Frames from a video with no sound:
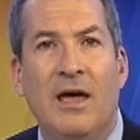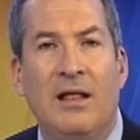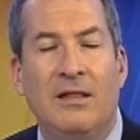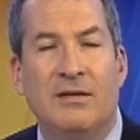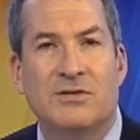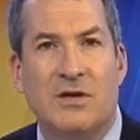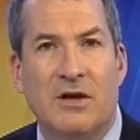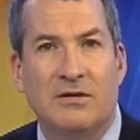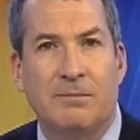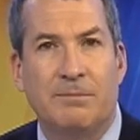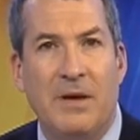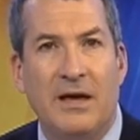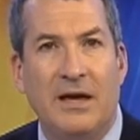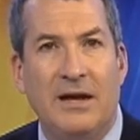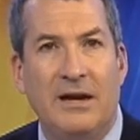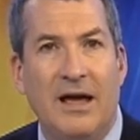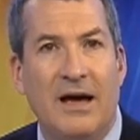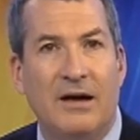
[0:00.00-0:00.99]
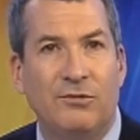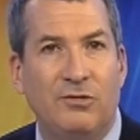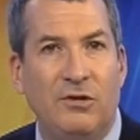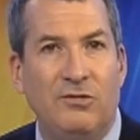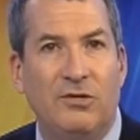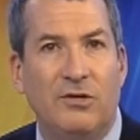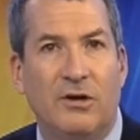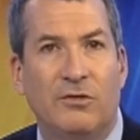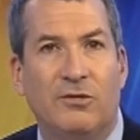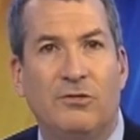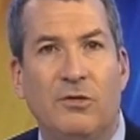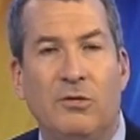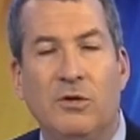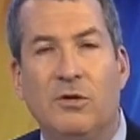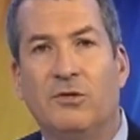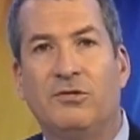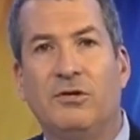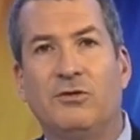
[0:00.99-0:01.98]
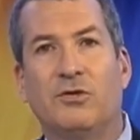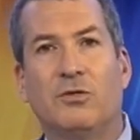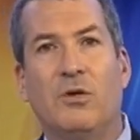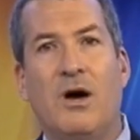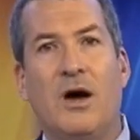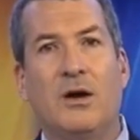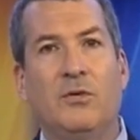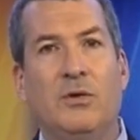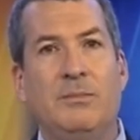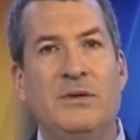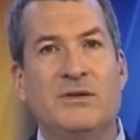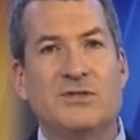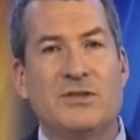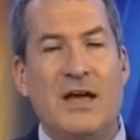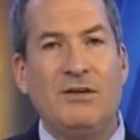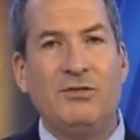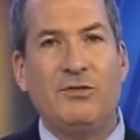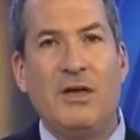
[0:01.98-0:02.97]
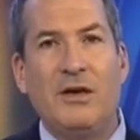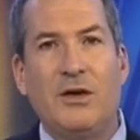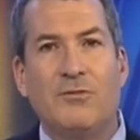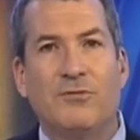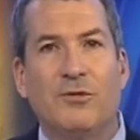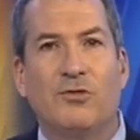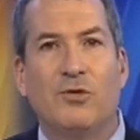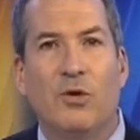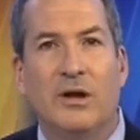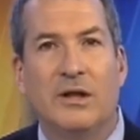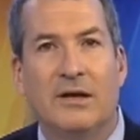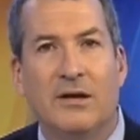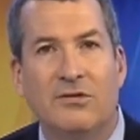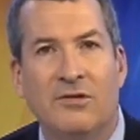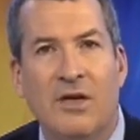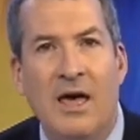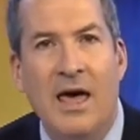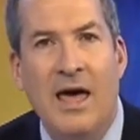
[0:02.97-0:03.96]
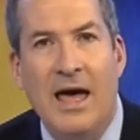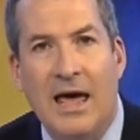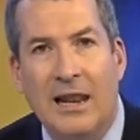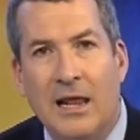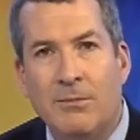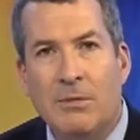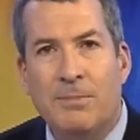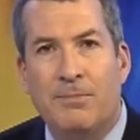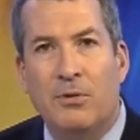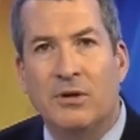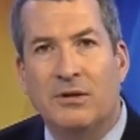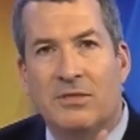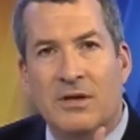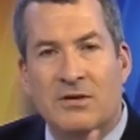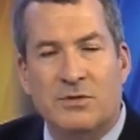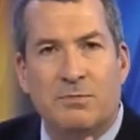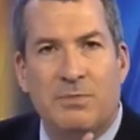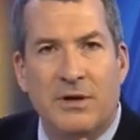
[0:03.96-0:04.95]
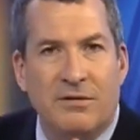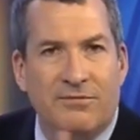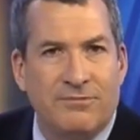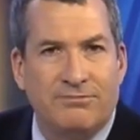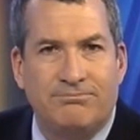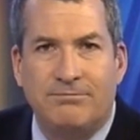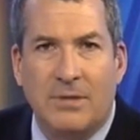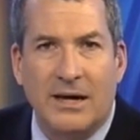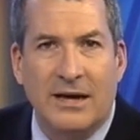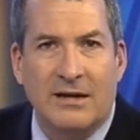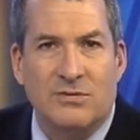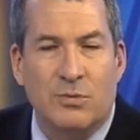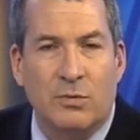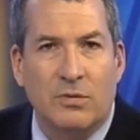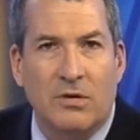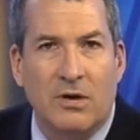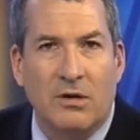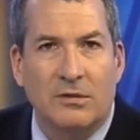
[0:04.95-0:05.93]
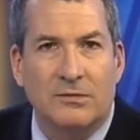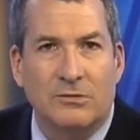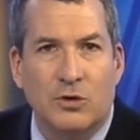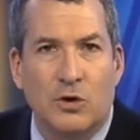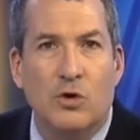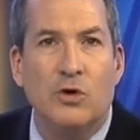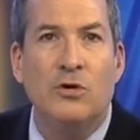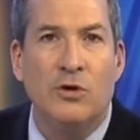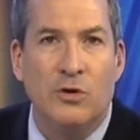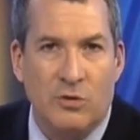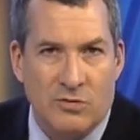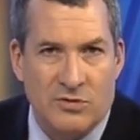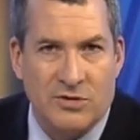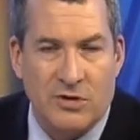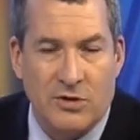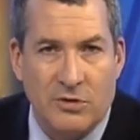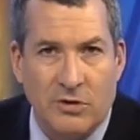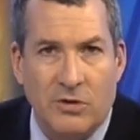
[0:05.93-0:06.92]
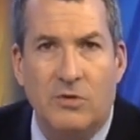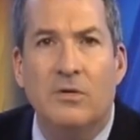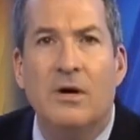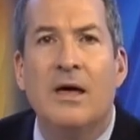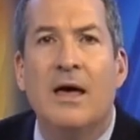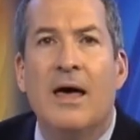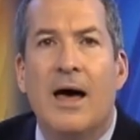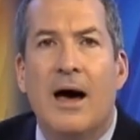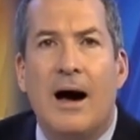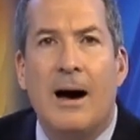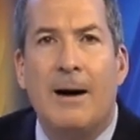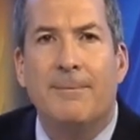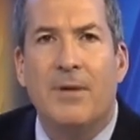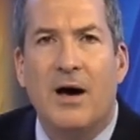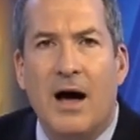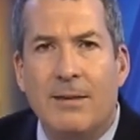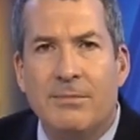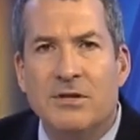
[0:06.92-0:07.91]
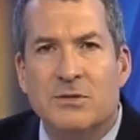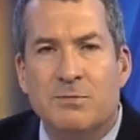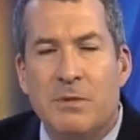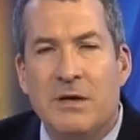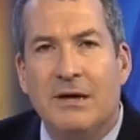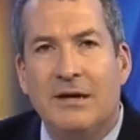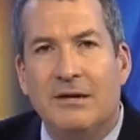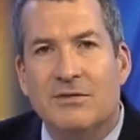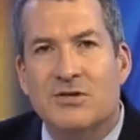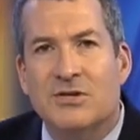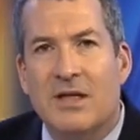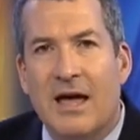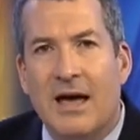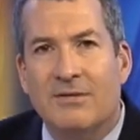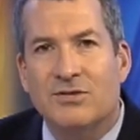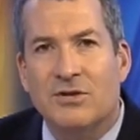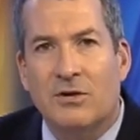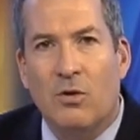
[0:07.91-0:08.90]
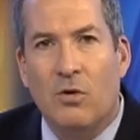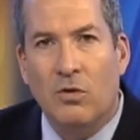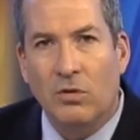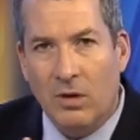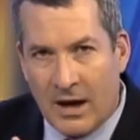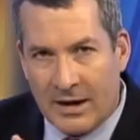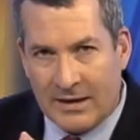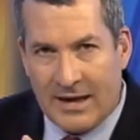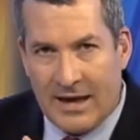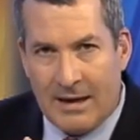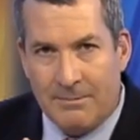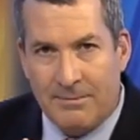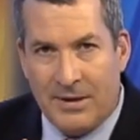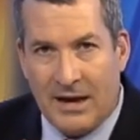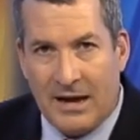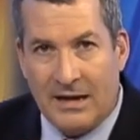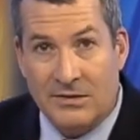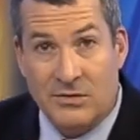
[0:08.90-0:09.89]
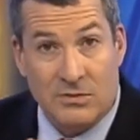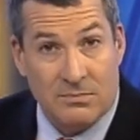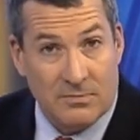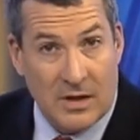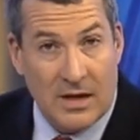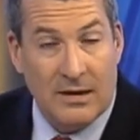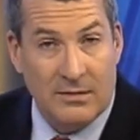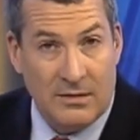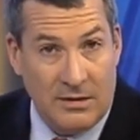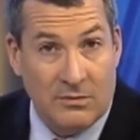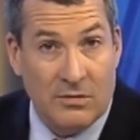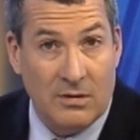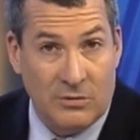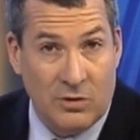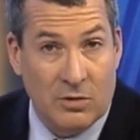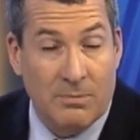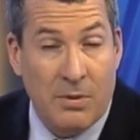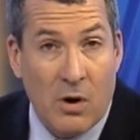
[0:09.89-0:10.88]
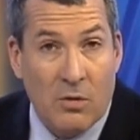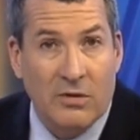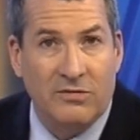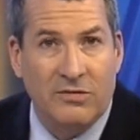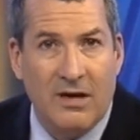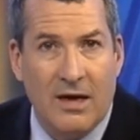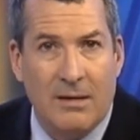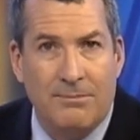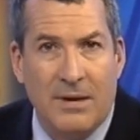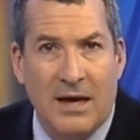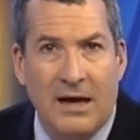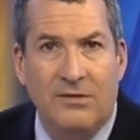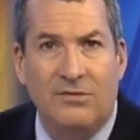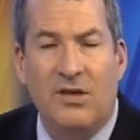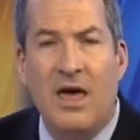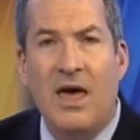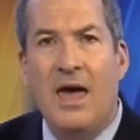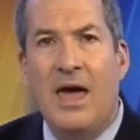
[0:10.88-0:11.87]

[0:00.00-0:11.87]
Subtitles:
Let's talk to Peggy Nash. She's in our studios in Toronto. And Ms. Nash, thank you for joining us. And let me put this bit of, I guess what we'll call it, good news to you. I've been speaking to staffs on a whole lot of campaigns, your opponents' campaigns,